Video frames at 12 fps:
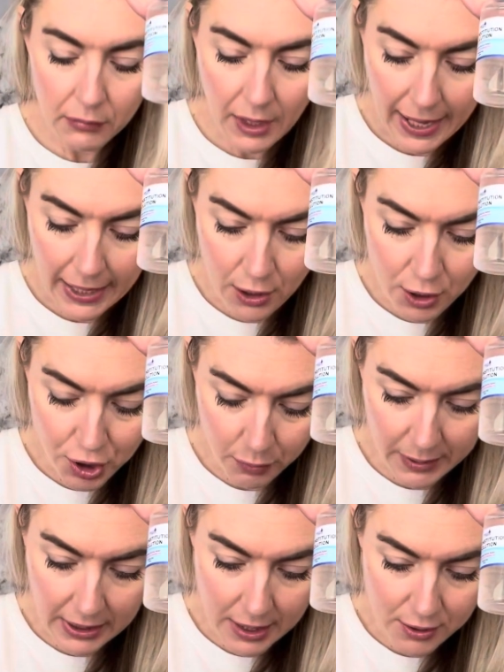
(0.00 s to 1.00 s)
and your
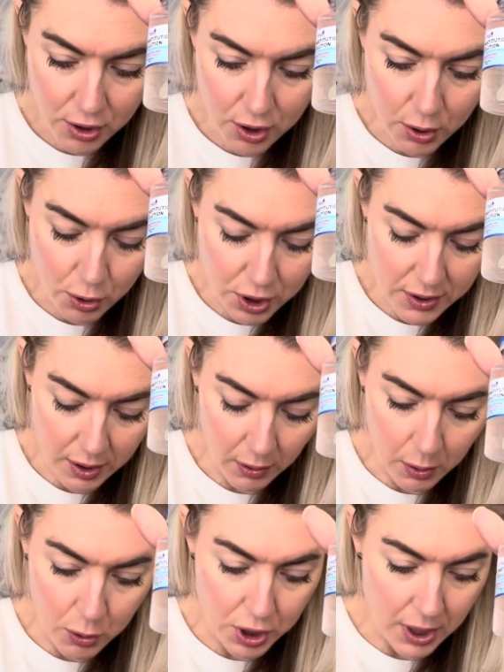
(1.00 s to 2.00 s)
reconstitution
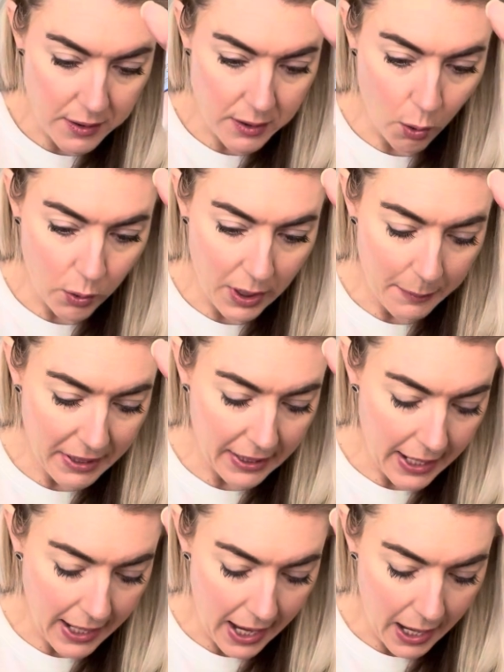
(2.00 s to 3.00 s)
solution. So let me
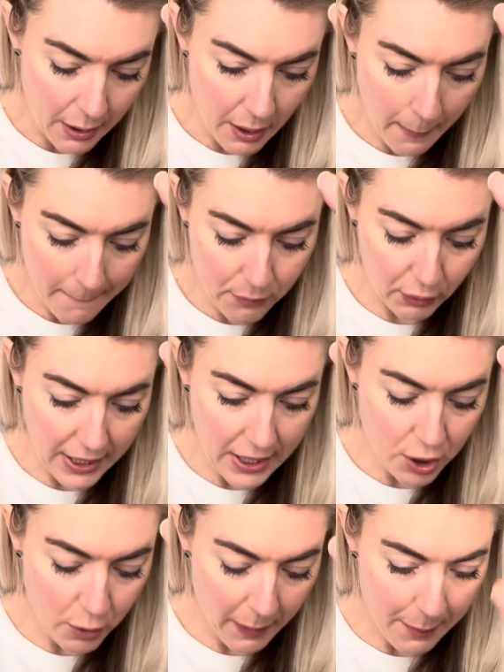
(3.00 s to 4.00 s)
get a brand
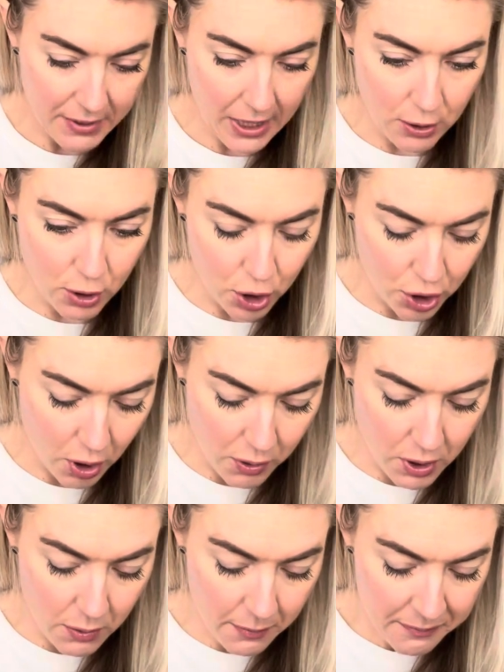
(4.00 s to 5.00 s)
new peptide to show
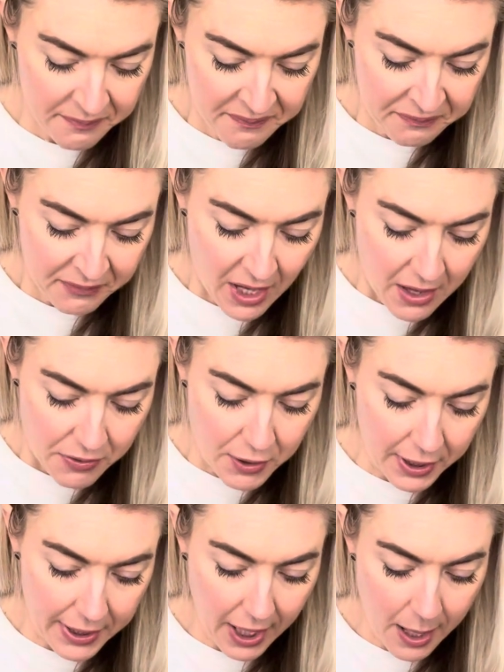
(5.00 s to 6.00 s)
you. They're
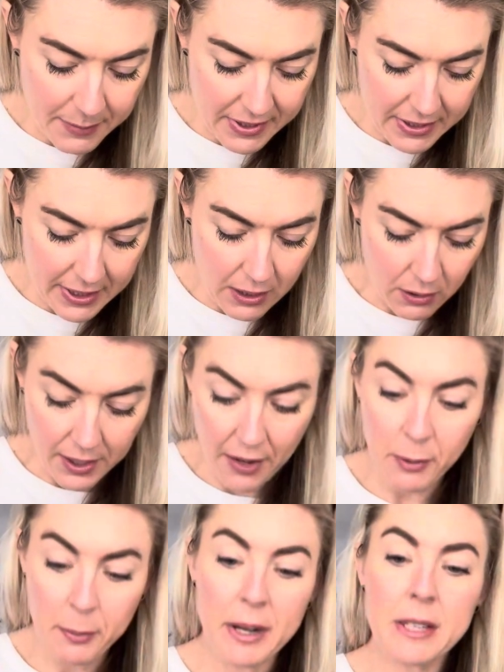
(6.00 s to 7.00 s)
going to come sealed.
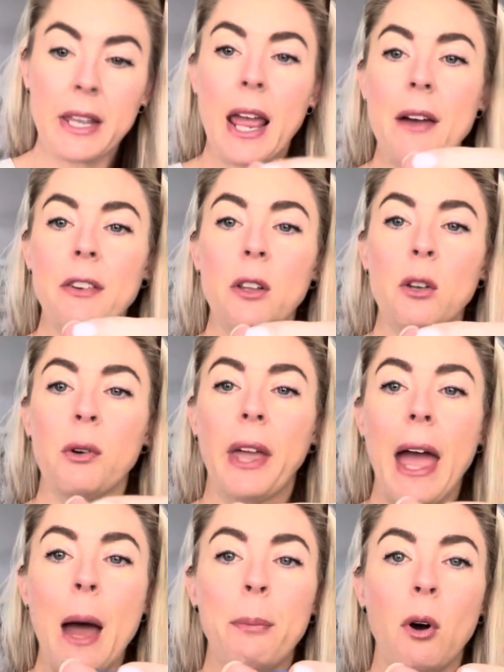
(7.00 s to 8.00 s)
Everybody's going to have a little
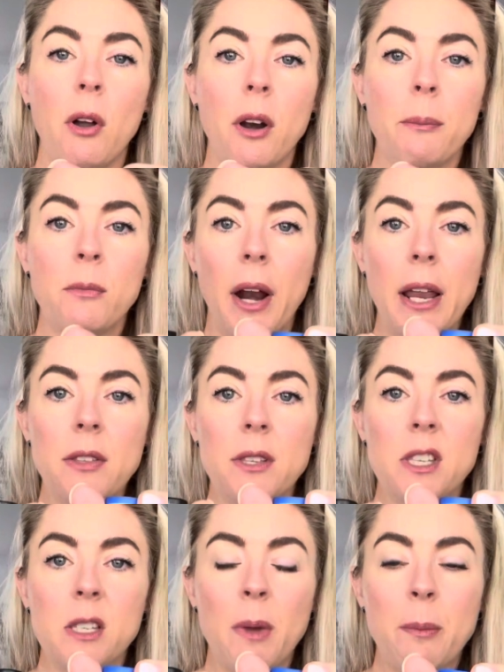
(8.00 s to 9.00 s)
cap on them, right? This
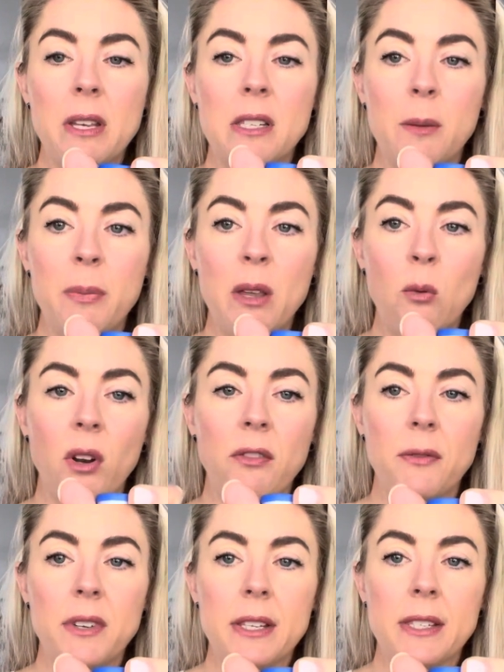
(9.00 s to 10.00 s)
is my BCP
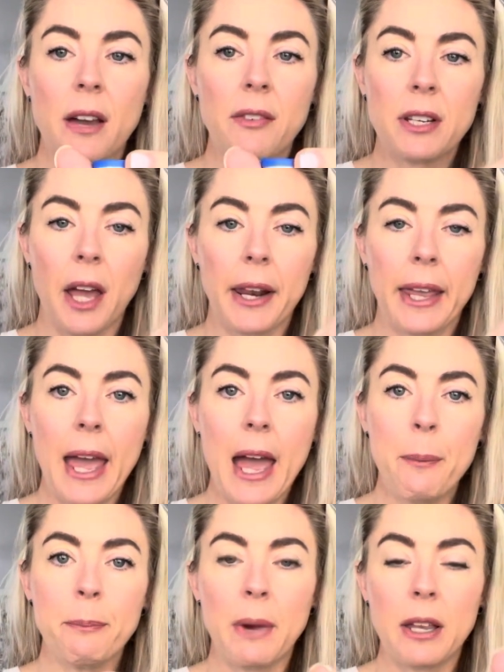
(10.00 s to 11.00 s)
157, got a
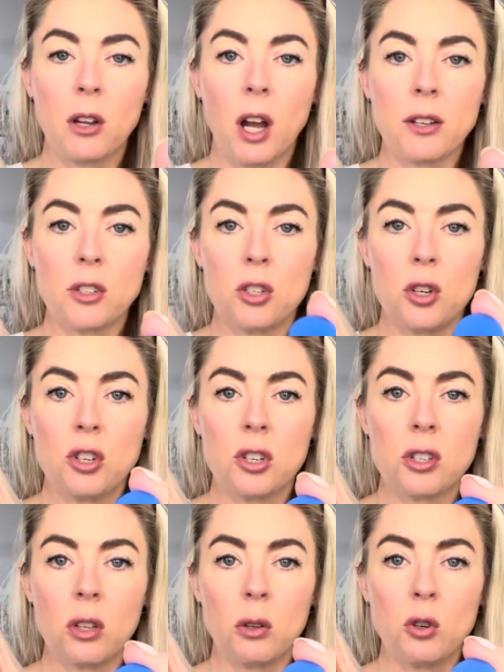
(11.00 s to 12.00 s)
cap. My constitution
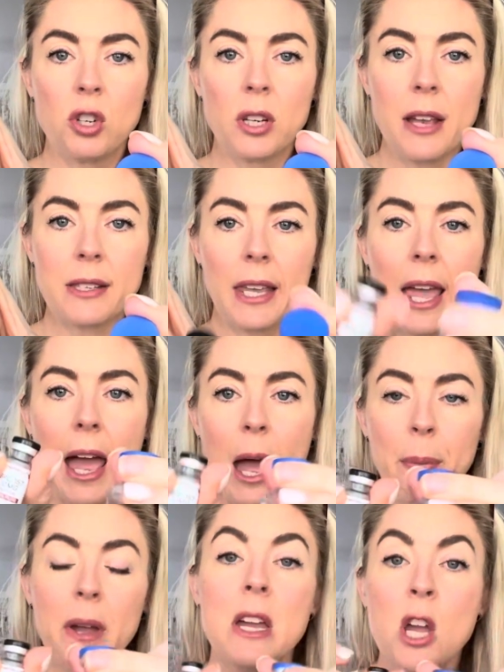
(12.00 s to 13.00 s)
solution has a
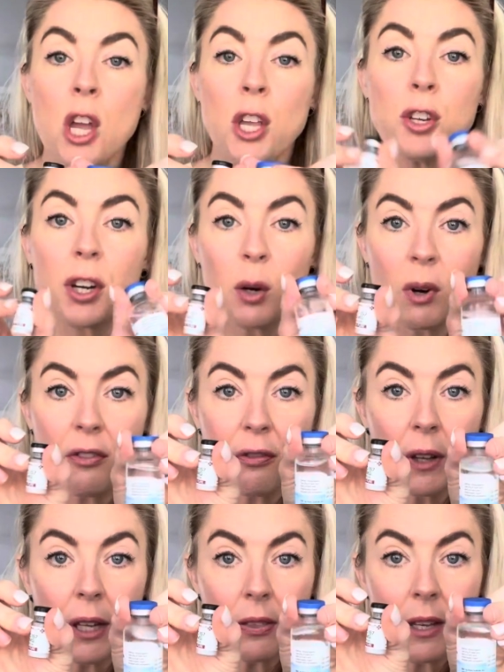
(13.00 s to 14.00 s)
cap. You're going to want to
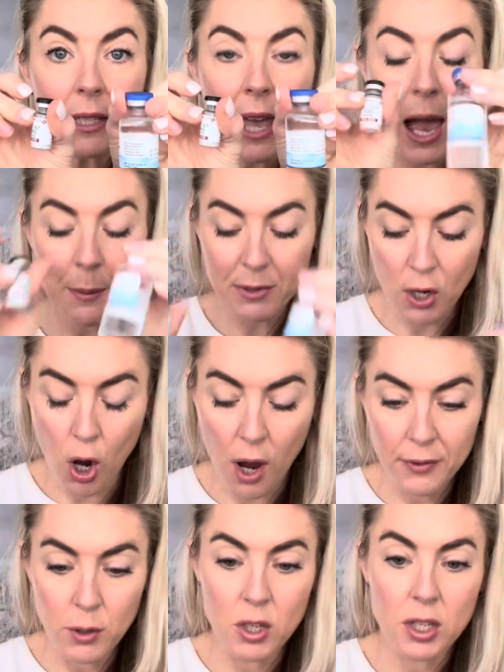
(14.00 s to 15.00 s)
flick these caps
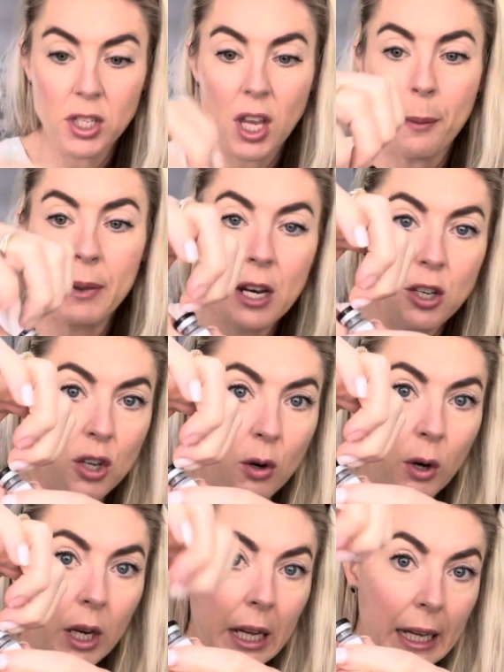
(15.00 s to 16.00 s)
off. You just come in and you
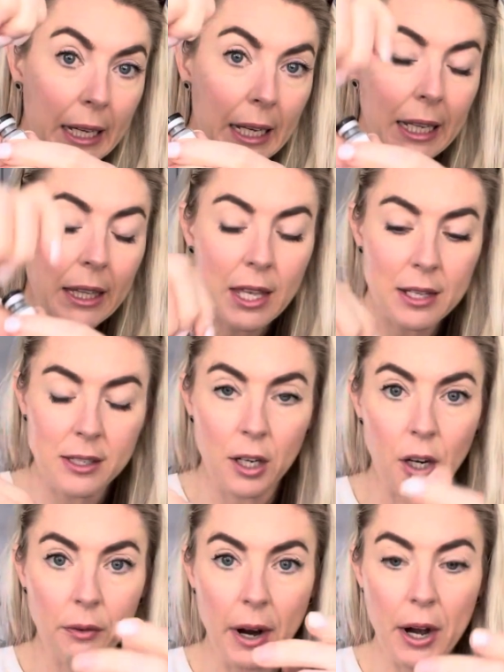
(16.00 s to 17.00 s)
click that
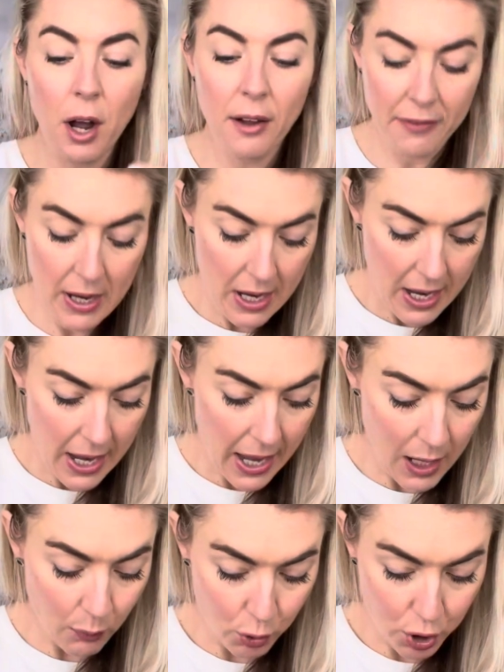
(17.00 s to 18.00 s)
sucker right off, and
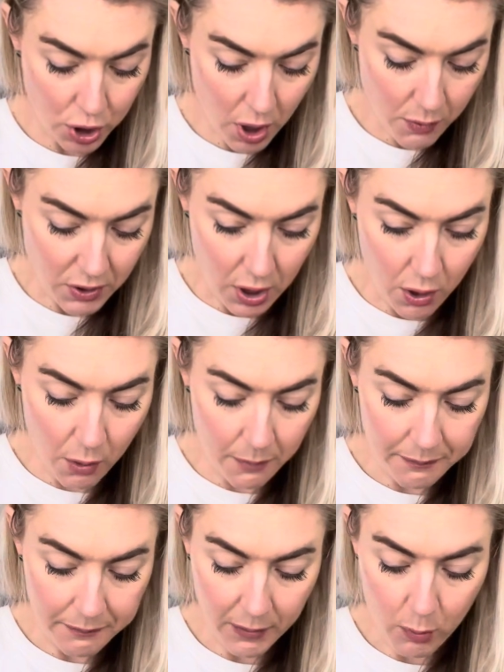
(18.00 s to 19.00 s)
it will show you,
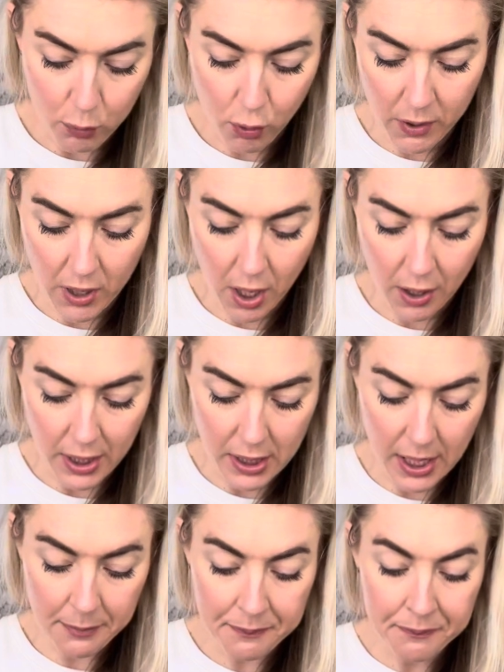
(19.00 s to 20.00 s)
I'll pull one already
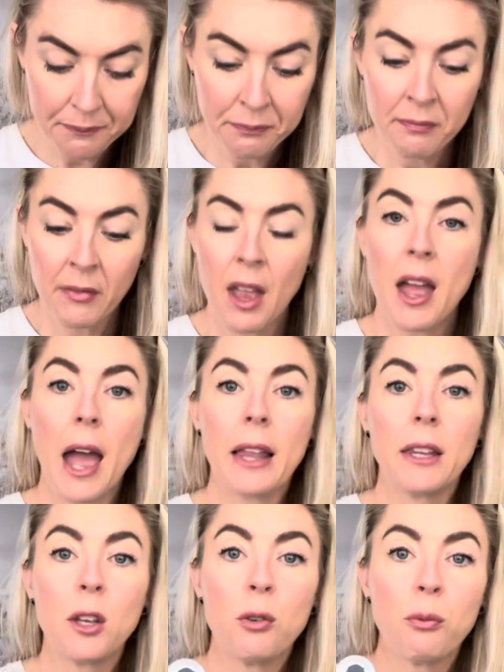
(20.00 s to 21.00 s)
done, a
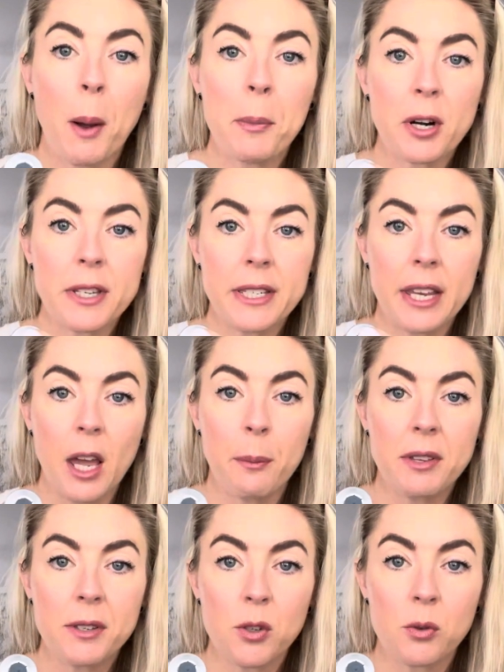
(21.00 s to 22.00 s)
little rubber tip.
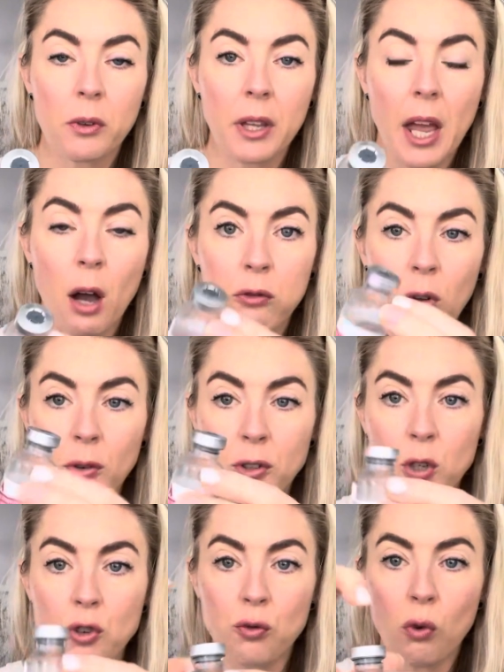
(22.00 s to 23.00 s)
This is really helpful
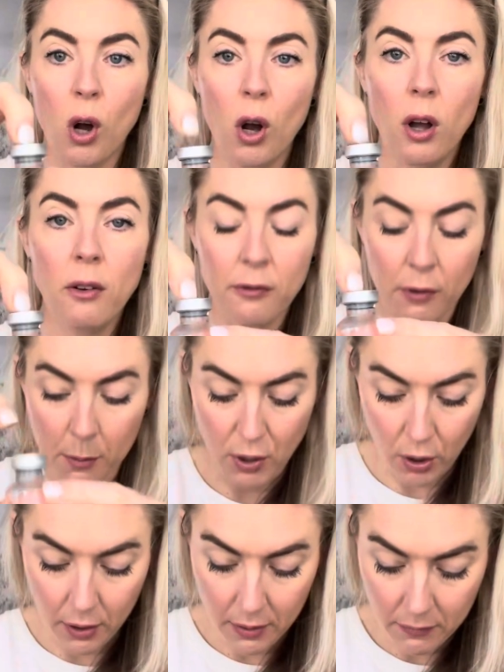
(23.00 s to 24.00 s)
to draw from
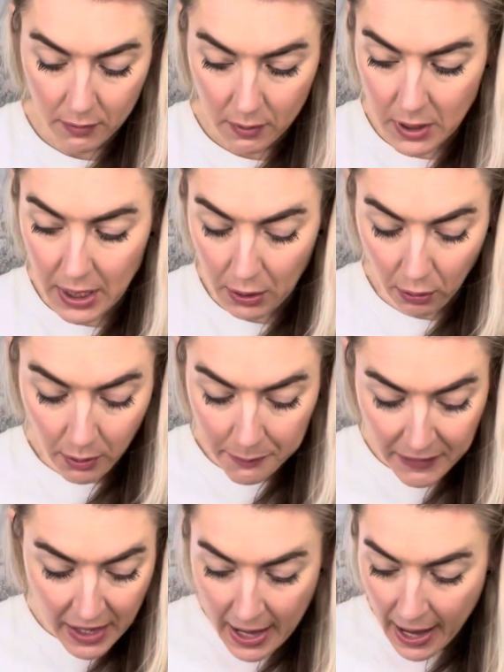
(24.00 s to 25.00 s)
your needle.
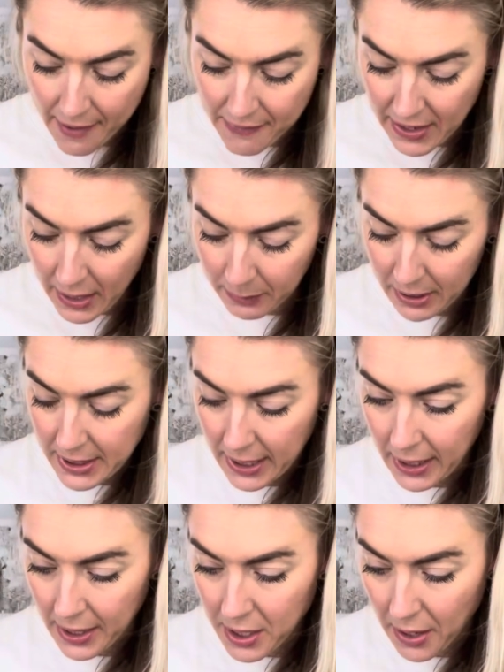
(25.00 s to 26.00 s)
And then I'm going to take
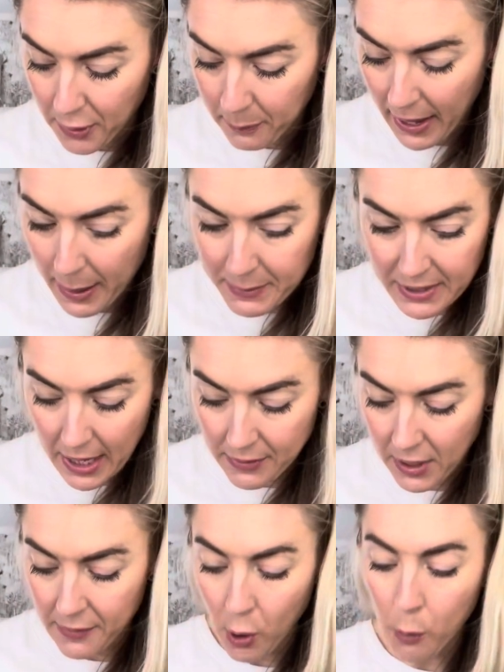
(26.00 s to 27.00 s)
another peptide
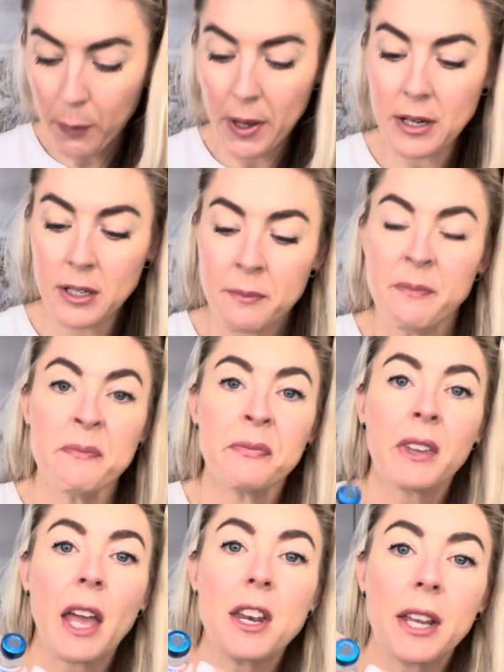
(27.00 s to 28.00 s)
that I've opened,
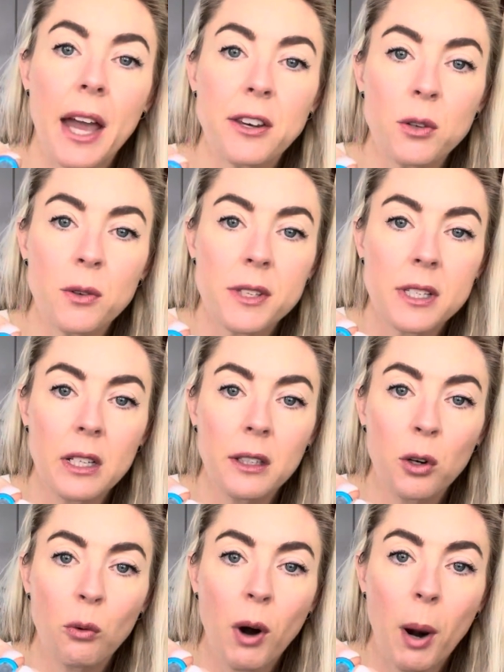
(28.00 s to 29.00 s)
and again, you'll see a
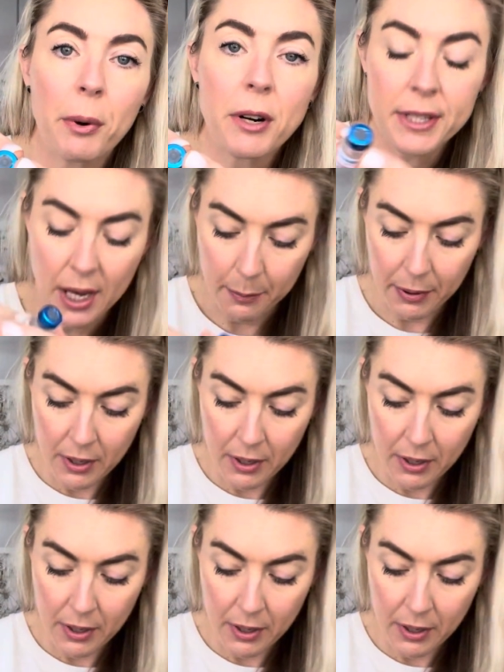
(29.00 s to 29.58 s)
little rubber tip.